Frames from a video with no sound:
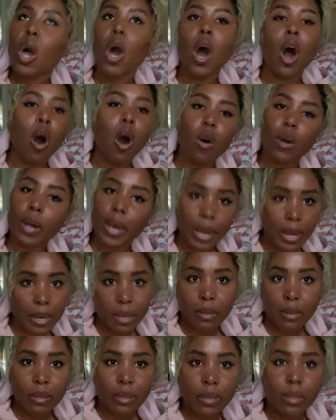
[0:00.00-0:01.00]
okay.
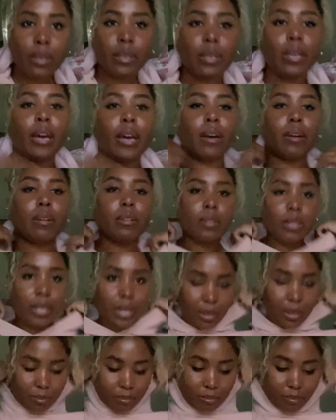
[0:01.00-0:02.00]
Yeah,
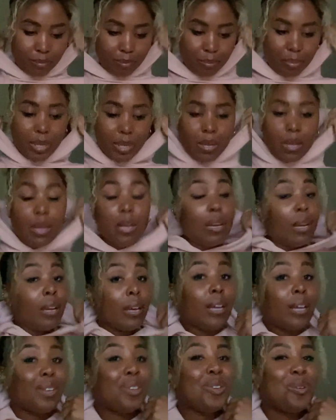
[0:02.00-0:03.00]
yeah. But
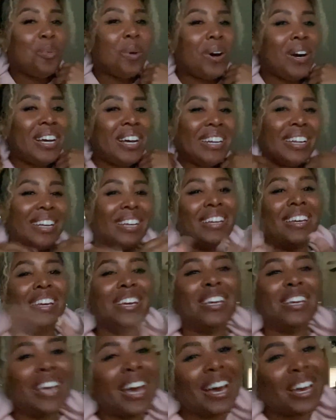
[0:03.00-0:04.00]
you won.
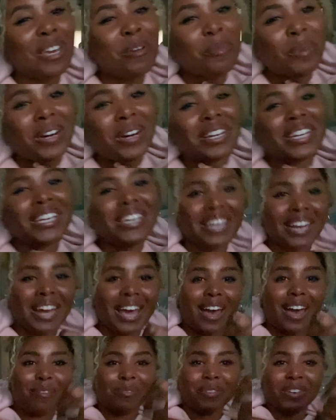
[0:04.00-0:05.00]
Yeah, he won. He can
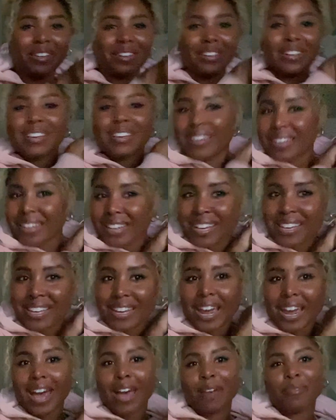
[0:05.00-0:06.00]
have it he can
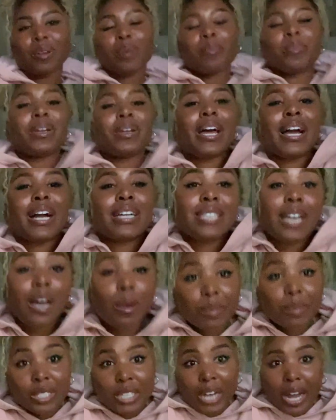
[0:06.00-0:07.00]
have it. But like I said,
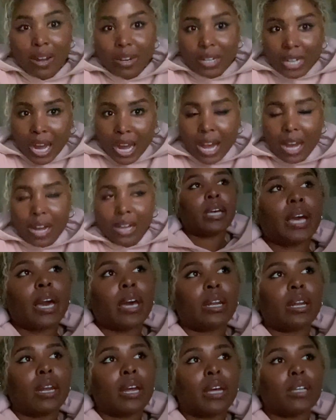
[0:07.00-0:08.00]
I'm a child of God. at
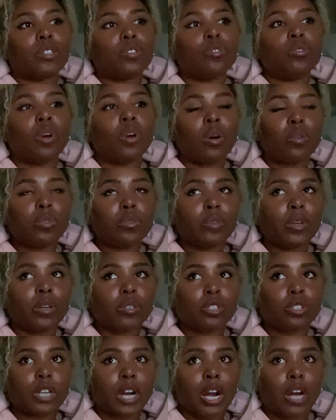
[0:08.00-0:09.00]
it as you go through
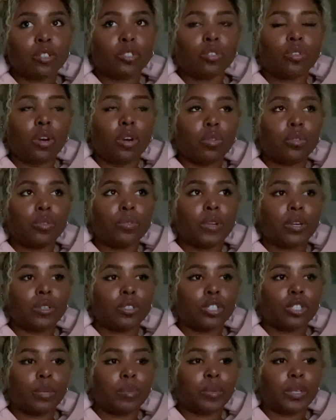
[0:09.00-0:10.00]
those trials, you go through those
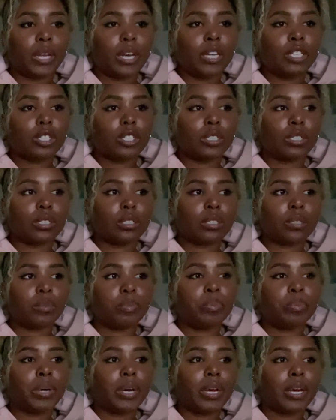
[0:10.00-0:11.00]
tribulations,
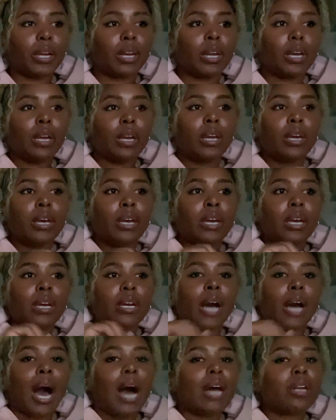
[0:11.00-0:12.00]
but
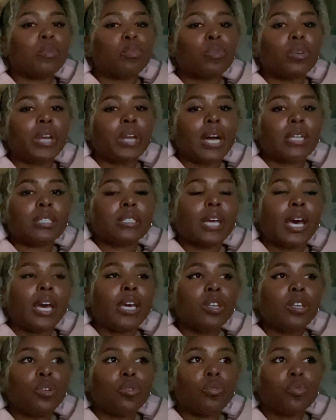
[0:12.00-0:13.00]
God will not
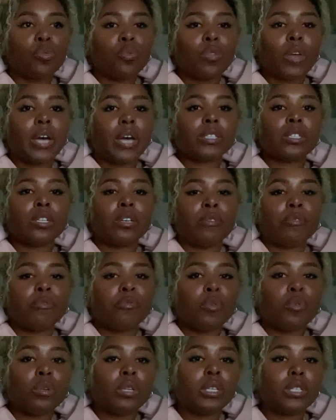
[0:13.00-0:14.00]
take you through that to
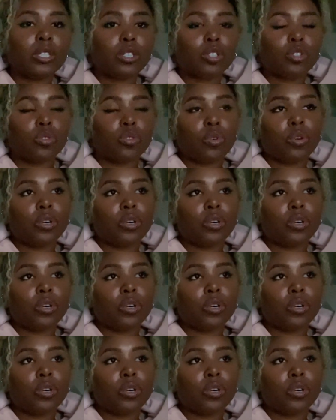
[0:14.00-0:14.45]
fully destroy